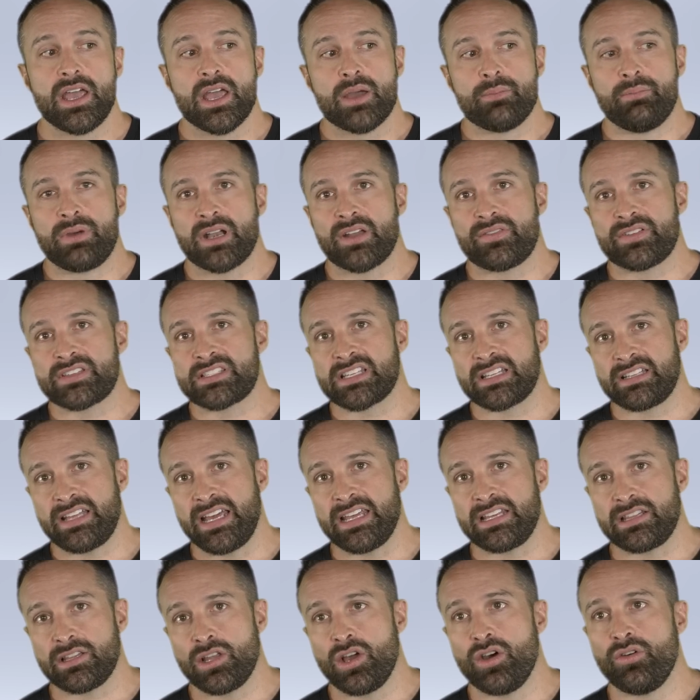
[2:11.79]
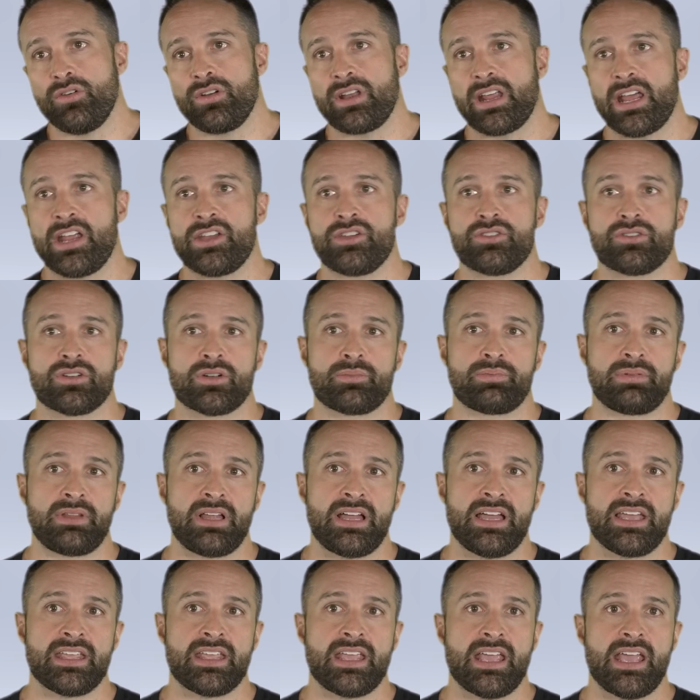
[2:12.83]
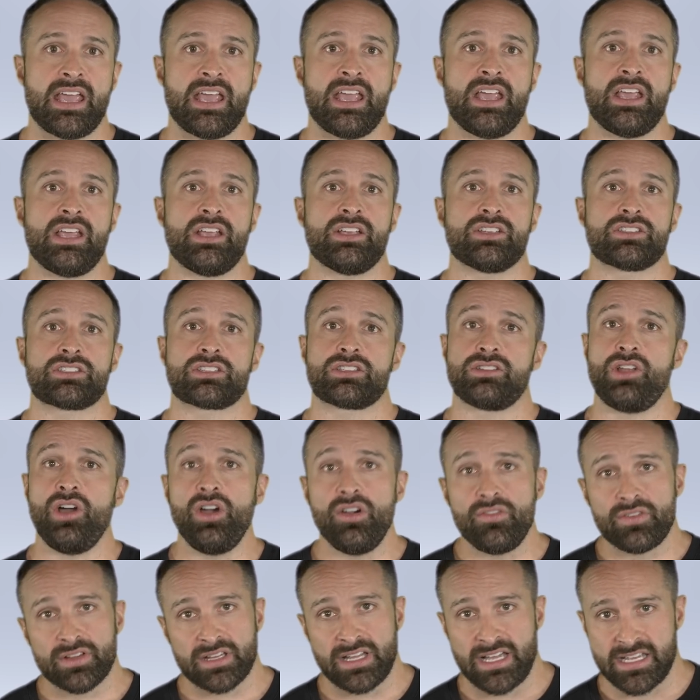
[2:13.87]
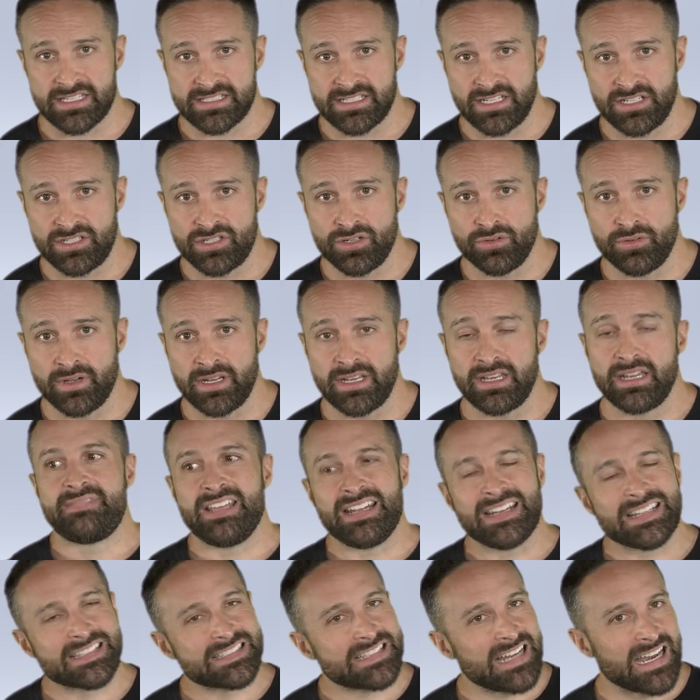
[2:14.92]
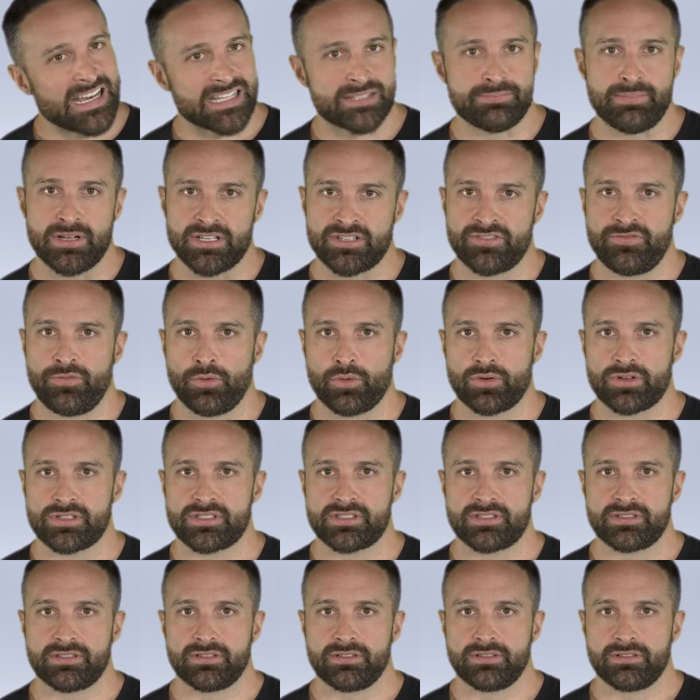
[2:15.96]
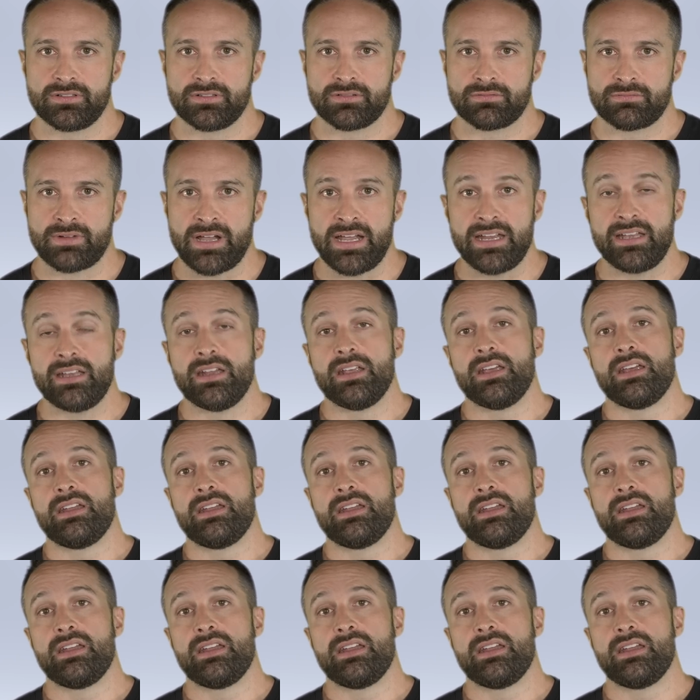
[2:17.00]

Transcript: But if it's a light load and you're applying a slow velocity to it, then it's not as much force, right?